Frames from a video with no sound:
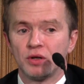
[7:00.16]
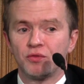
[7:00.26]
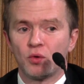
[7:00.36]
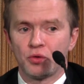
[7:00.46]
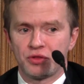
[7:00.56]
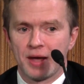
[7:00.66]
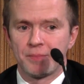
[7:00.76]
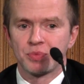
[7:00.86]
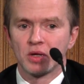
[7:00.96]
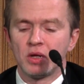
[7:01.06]
enforce it.
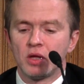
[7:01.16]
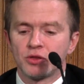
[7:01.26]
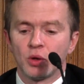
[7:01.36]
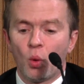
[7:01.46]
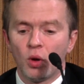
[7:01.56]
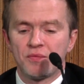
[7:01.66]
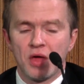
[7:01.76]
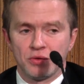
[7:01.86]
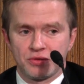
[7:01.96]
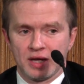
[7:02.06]
So all of
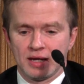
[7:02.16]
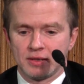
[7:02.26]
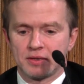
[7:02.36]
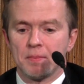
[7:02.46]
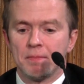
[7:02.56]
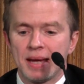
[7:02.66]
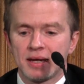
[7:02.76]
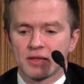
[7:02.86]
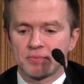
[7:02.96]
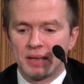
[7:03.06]
those things
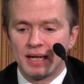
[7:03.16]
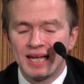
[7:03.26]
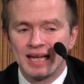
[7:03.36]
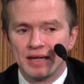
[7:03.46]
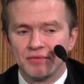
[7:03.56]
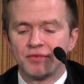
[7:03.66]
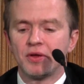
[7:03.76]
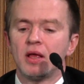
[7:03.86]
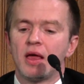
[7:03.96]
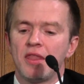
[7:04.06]
make us believe
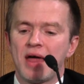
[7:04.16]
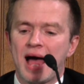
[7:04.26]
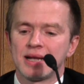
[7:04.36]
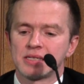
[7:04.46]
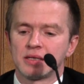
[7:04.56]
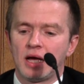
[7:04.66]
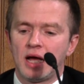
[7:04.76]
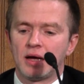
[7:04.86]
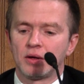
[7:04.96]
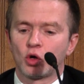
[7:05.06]
that
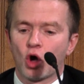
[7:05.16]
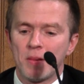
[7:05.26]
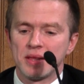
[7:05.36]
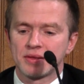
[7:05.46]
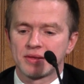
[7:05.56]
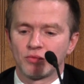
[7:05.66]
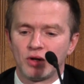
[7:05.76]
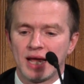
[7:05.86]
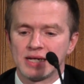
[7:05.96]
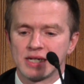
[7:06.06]
comments
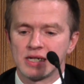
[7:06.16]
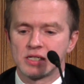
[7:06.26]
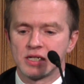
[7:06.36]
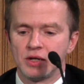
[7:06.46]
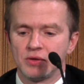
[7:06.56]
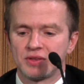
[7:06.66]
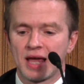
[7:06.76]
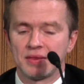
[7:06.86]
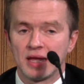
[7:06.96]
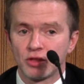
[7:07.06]
relating to,
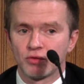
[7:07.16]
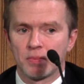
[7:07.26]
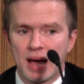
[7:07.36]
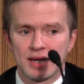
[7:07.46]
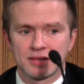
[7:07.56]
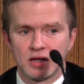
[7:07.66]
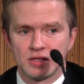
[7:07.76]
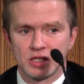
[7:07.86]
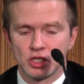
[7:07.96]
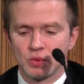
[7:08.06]
say, the Israel-Palestine
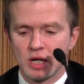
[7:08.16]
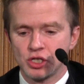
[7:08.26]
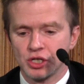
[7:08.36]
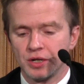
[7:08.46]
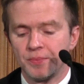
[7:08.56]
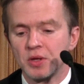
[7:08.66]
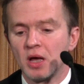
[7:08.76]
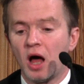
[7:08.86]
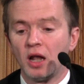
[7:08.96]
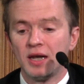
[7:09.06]
situation
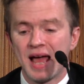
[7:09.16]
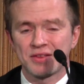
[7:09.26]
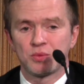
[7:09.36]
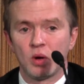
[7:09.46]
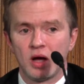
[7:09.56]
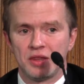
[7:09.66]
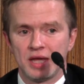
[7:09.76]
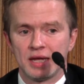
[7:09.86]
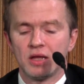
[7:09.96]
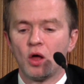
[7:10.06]
are less
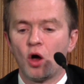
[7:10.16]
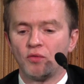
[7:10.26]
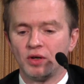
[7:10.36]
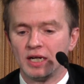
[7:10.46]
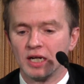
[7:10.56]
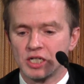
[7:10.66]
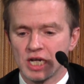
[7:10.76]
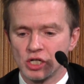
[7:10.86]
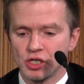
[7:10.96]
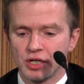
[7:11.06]
worthy of legal
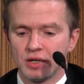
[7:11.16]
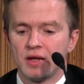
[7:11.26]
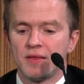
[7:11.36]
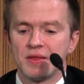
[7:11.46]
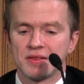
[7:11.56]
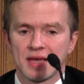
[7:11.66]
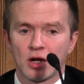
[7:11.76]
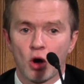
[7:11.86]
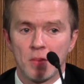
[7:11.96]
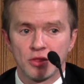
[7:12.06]
attention than, say,
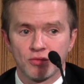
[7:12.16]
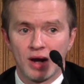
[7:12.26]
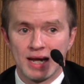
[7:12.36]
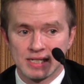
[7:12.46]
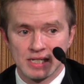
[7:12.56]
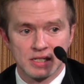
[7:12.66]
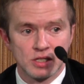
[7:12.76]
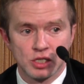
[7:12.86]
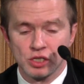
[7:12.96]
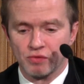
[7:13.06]
comments related
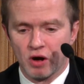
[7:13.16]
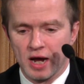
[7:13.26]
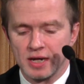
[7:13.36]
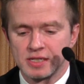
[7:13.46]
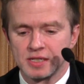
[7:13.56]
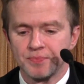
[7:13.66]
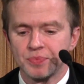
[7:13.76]
to the riots.